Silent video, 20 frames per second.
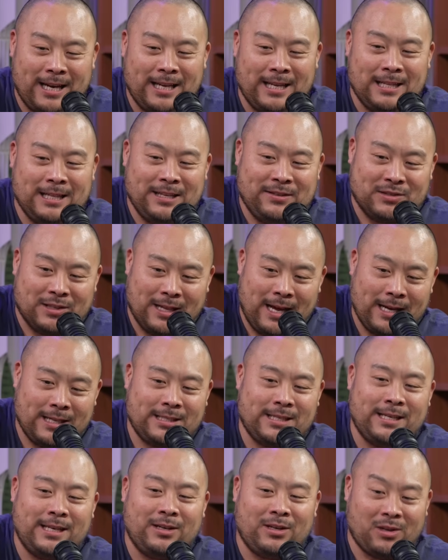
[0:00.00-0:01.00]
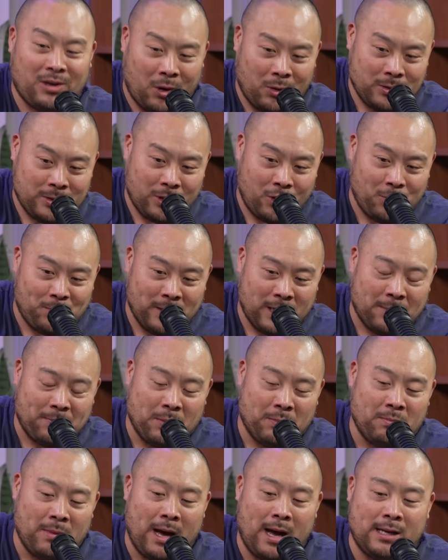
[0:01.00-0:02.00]
he leaves a legacy, goes to open up a
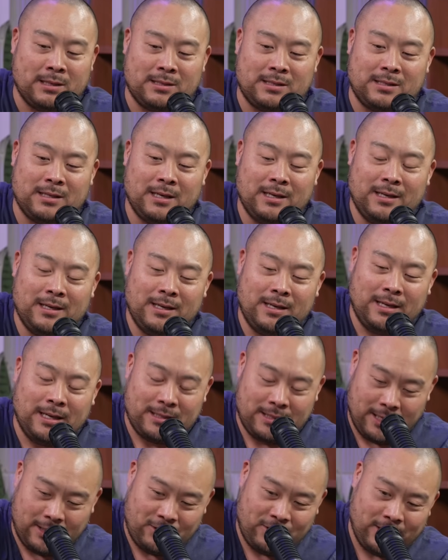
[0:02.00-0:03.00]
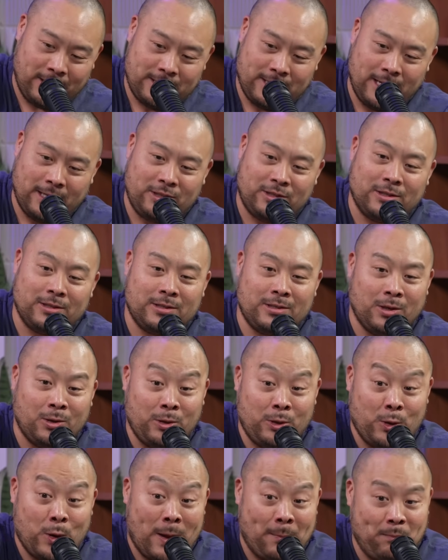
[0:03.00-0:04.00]
mosque, etc., etc. So
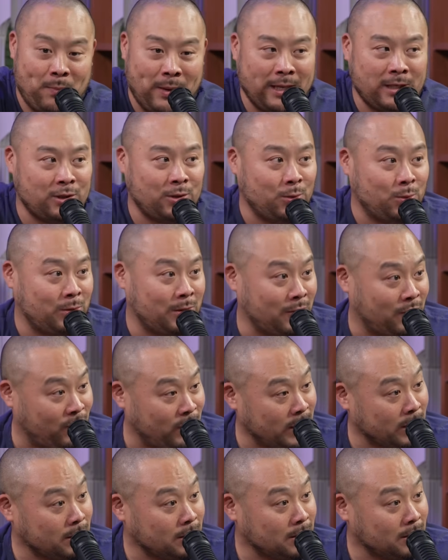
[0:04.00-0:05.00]
you had big shoes to fill.